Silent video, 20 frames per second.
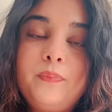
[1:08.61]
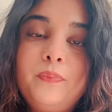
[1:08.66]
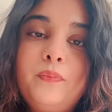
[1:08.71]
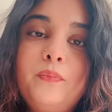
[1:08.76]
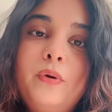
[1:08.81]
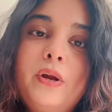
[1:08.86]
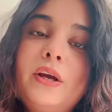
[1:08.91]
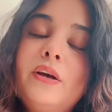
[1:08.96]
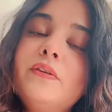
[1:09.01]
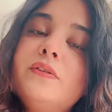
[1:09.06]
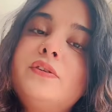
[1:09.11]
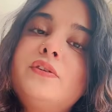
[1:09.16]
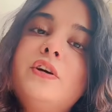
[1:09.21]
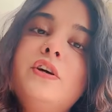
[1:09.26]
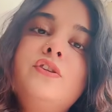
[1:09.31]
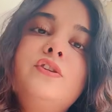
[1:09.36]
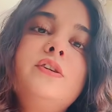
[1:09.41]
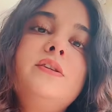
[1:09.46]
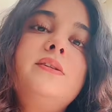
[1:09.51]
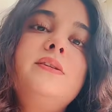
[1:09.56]
Break-of
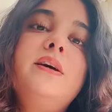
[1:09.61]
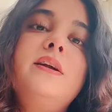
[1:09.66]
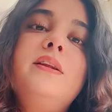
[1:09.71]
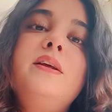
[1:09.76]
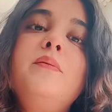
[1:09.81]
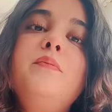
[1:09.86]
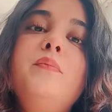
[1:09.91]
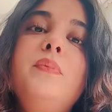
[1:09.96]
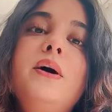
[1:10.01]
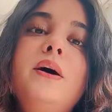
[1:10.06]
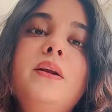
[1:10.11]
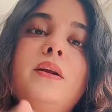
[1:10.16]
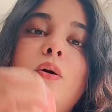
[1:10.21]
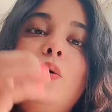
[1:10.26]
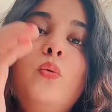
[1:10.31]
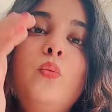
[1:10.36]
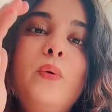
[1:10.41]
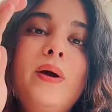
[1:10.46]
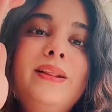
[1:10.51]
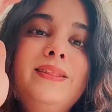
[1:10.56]
structure is nothing but
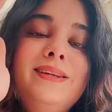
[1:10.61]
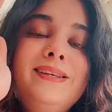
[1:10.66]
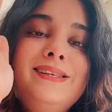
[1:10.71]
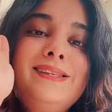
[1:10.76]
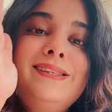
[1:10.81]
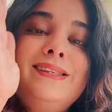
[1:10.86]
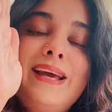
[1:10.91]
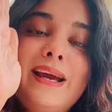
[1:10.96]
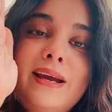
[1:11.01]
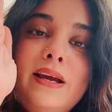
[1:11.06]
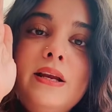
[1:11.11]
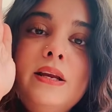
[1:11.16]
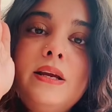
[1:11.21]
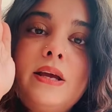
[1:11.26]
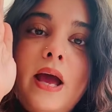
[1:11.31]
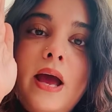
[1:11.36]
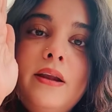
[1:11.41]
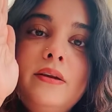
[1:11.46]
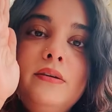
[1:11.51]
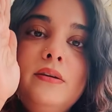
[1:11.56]
when the second
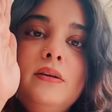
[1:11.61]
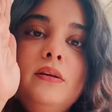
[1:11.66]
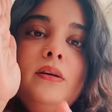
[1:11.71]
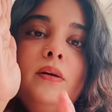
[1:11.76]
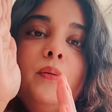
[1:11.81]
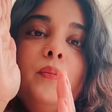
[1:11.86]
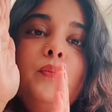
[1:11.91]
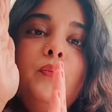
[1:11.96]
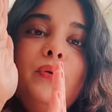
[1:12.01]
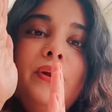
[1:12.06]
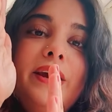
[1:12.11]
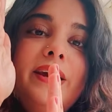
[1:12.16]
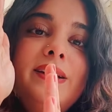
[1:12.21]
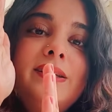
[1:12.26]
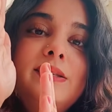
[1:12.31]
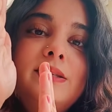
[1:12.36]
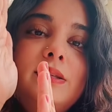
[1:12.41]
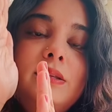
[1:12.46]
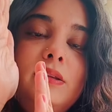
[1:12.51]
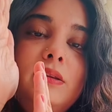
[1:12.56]
candle
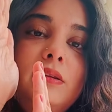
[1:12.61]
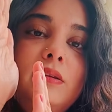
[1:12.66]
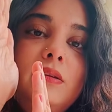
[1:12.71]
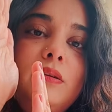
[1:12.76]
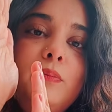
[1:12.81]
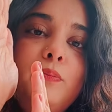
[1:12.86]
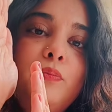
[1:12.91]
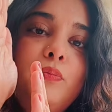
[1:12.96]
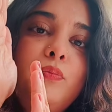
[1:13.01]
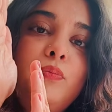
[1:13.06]
breaks the